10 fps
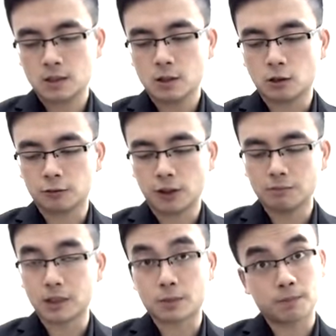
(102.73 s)
or
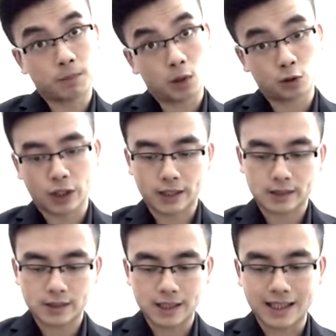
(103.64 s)
from the
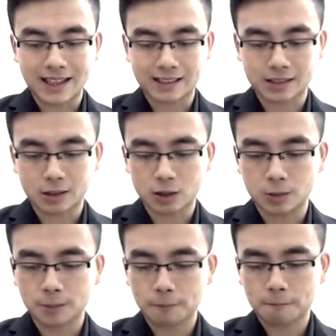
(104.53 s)
project as a
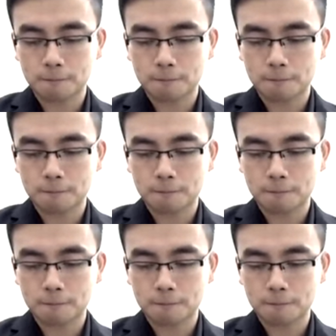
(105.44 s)
whole,